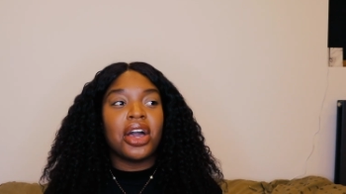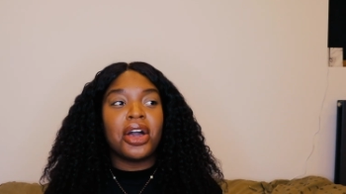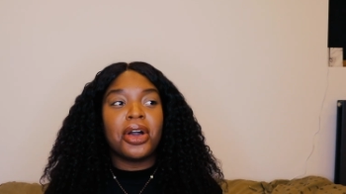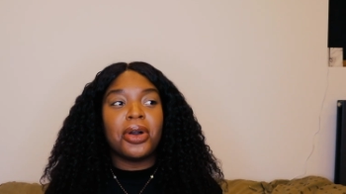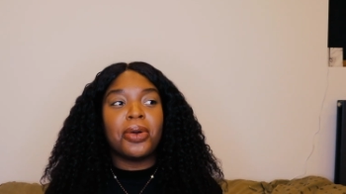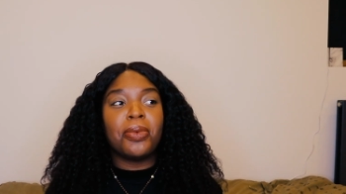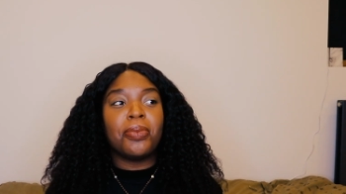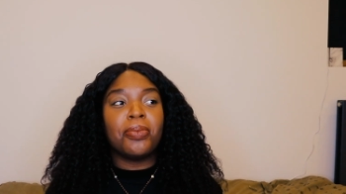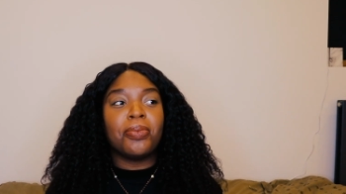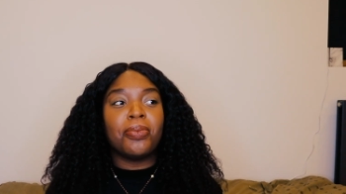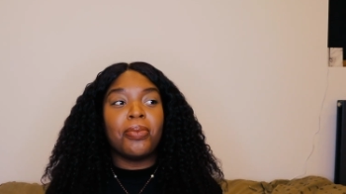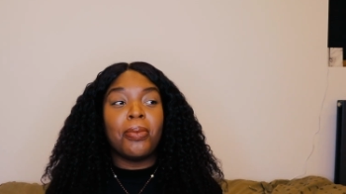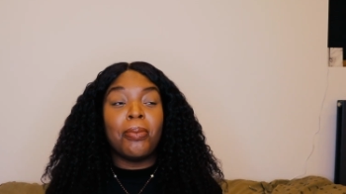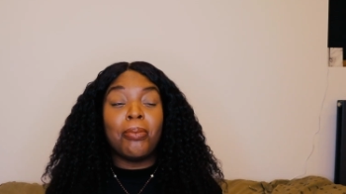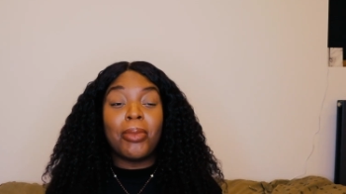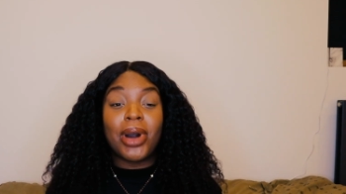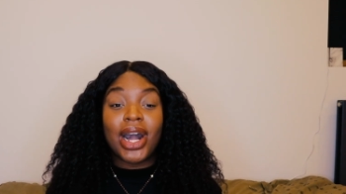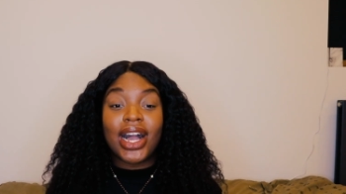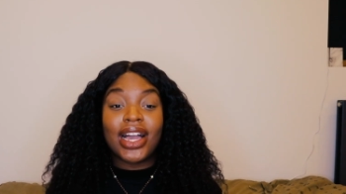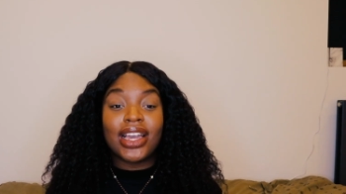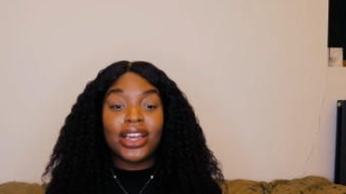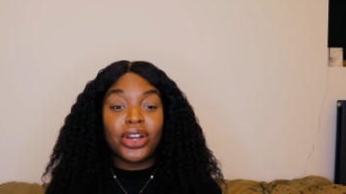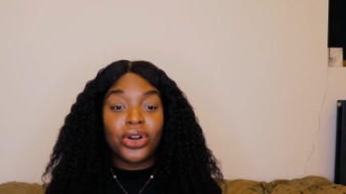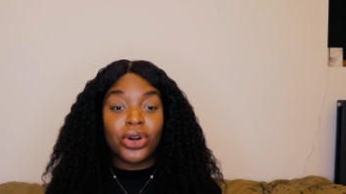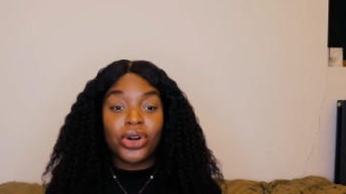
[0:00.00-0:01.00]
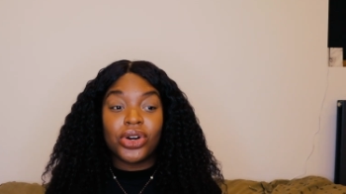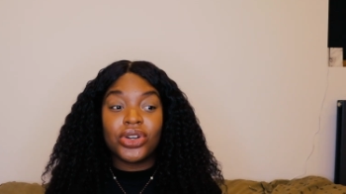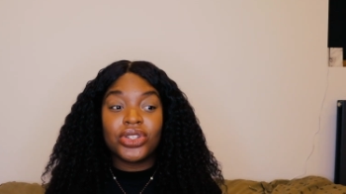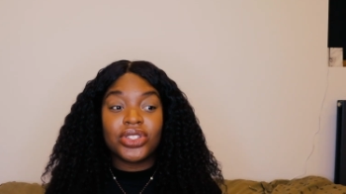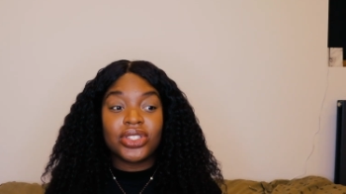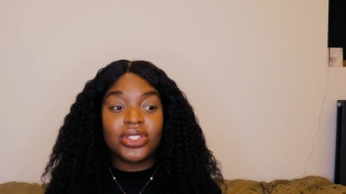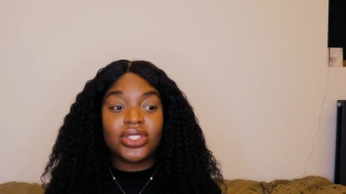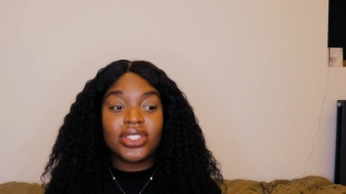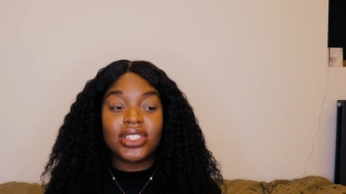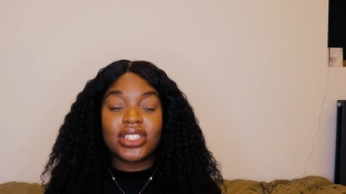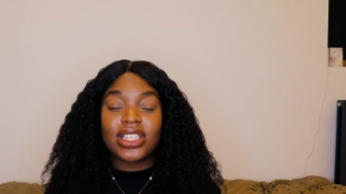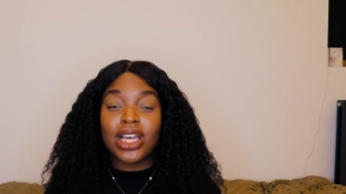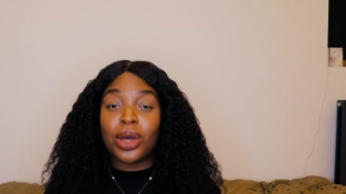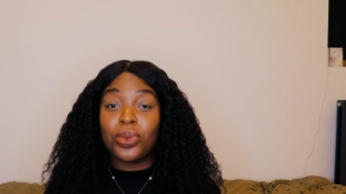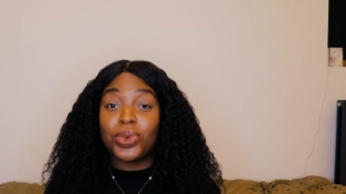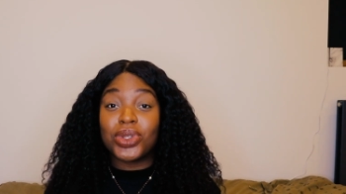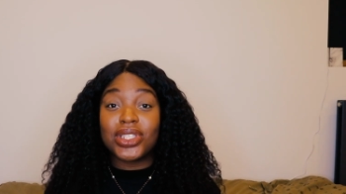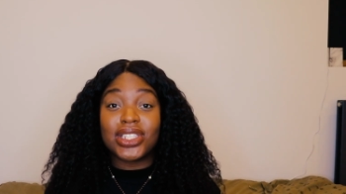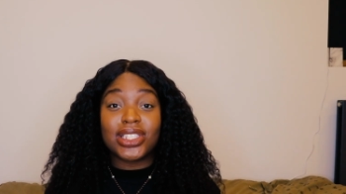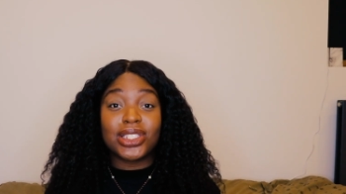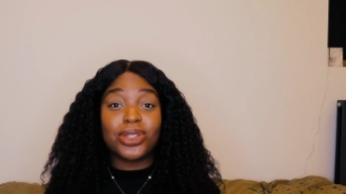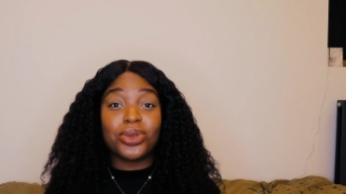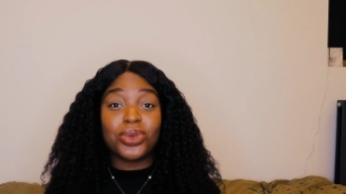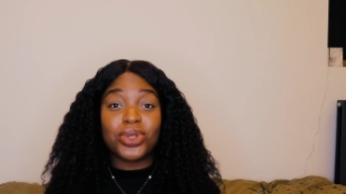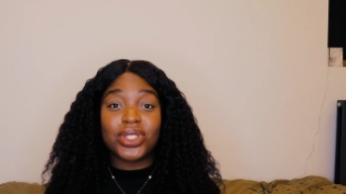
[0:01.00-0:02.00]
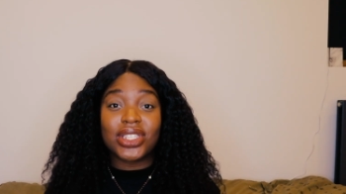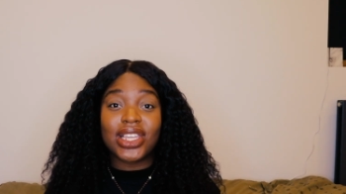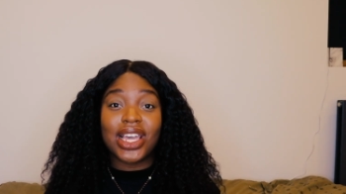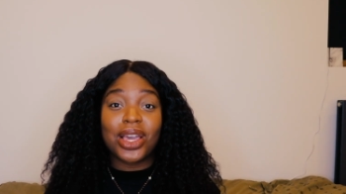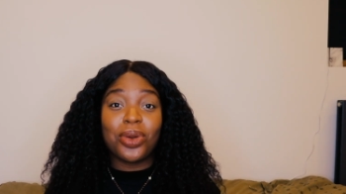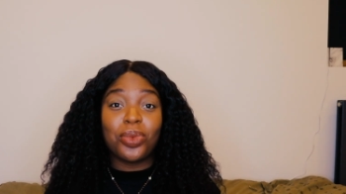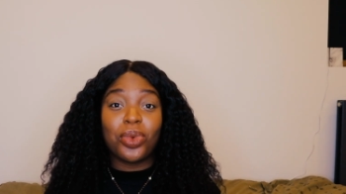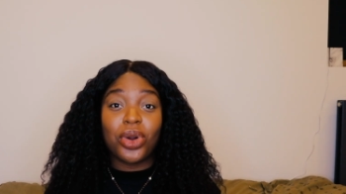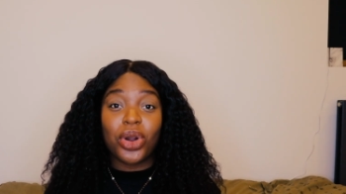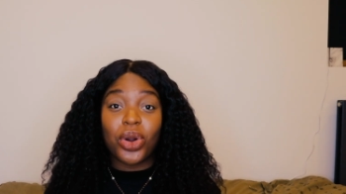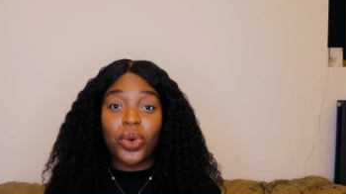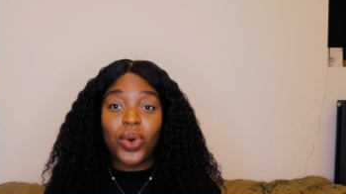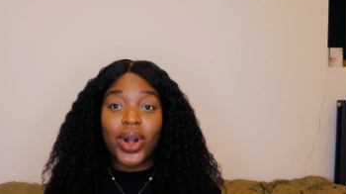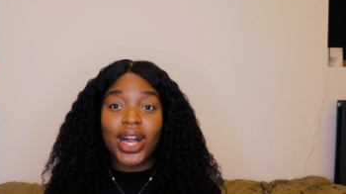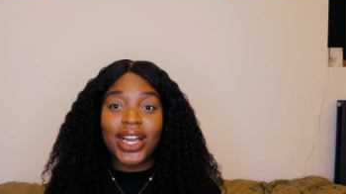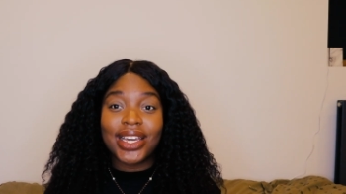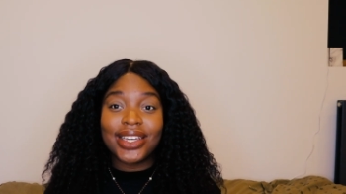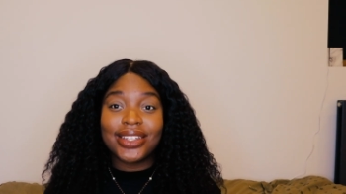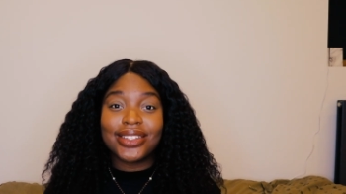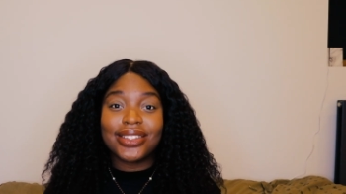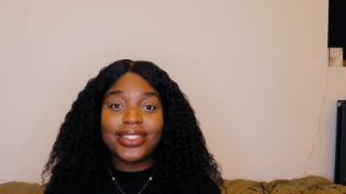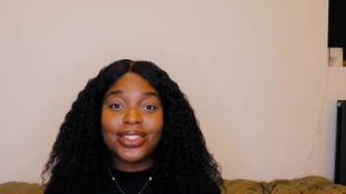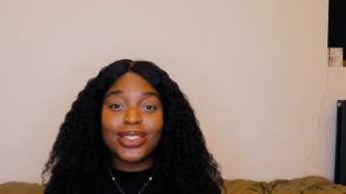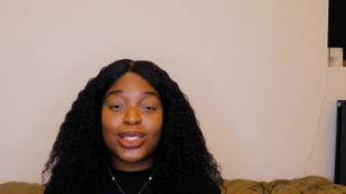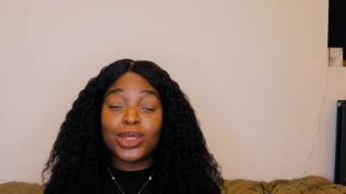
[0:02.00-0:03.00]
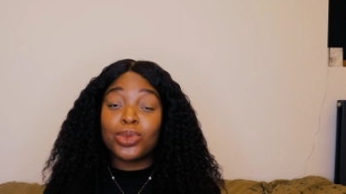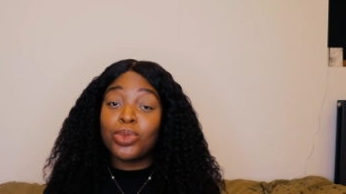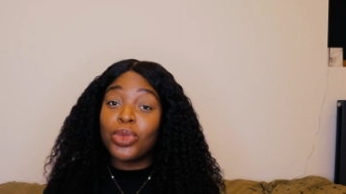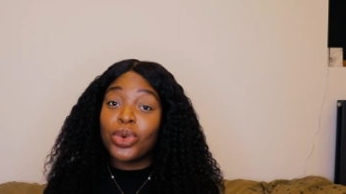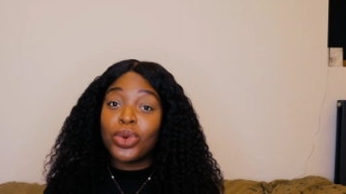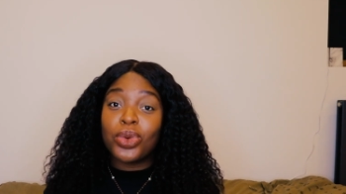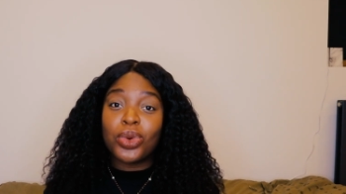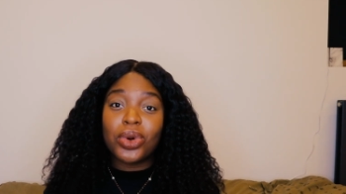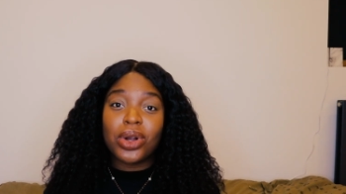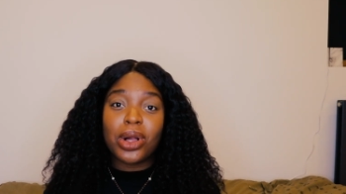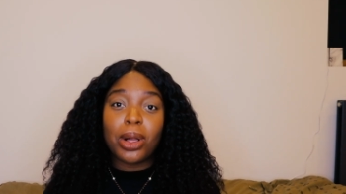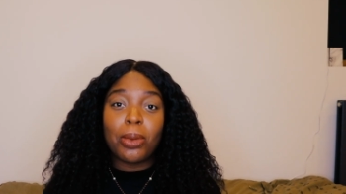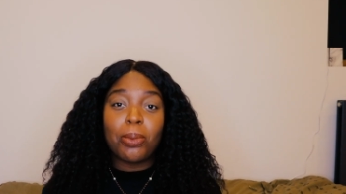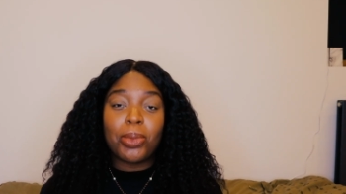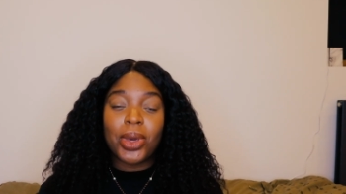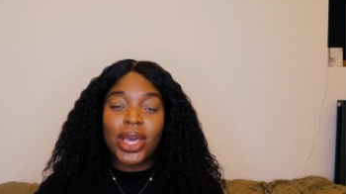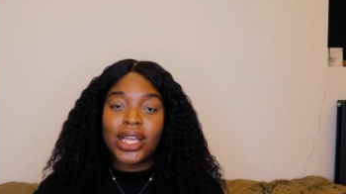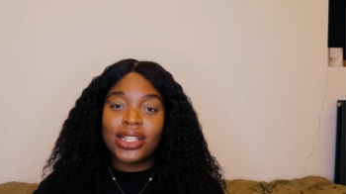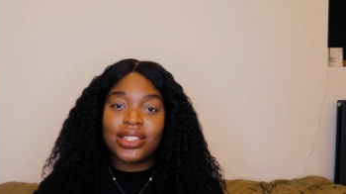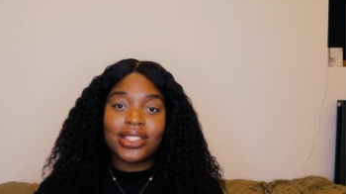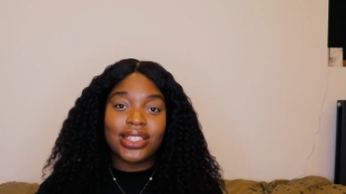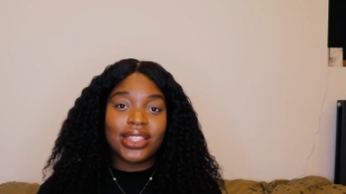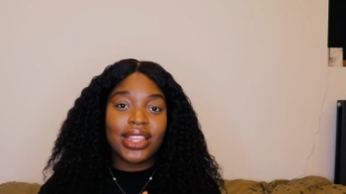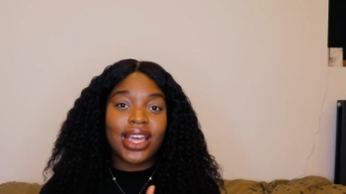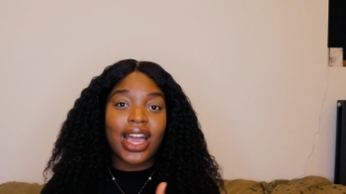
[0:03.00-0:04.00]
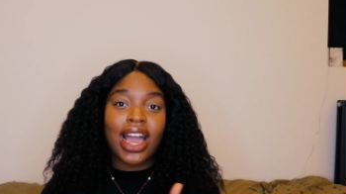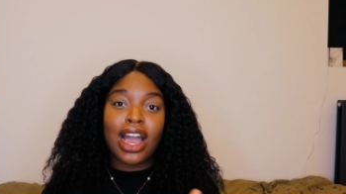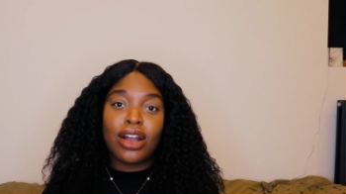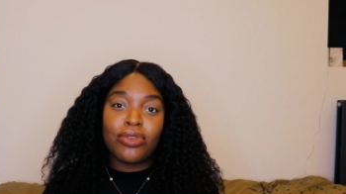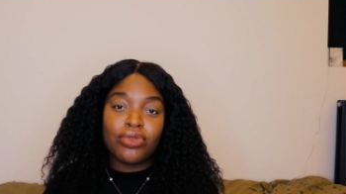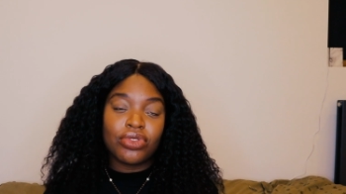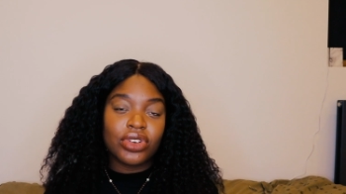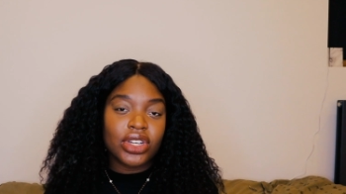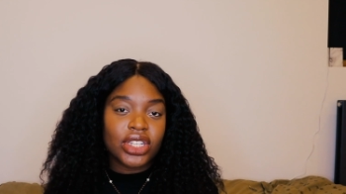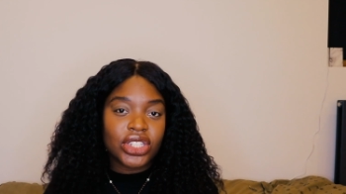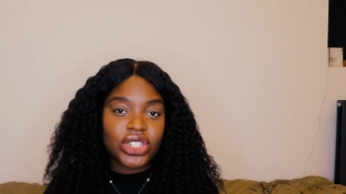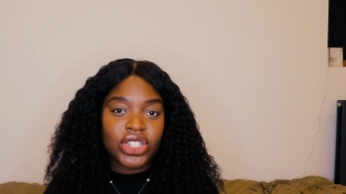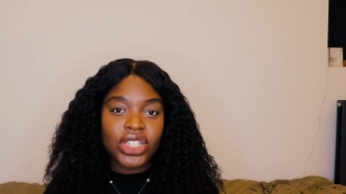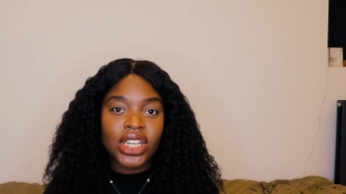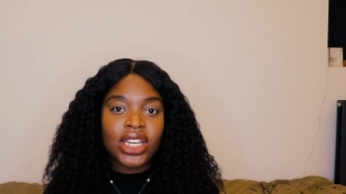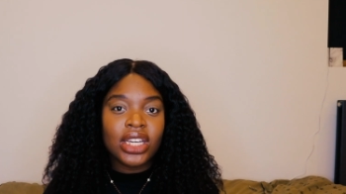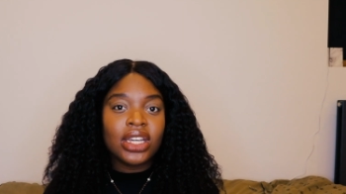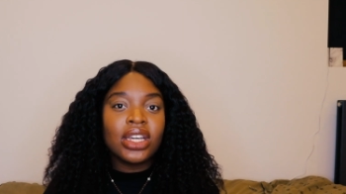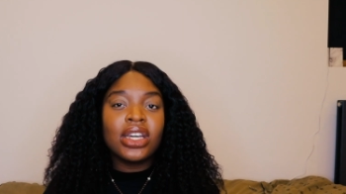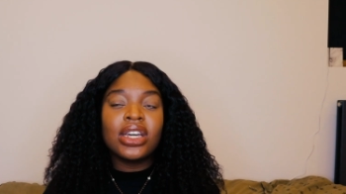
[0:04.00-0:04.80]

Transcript: My costs, I would still say, were quite small compared to the average,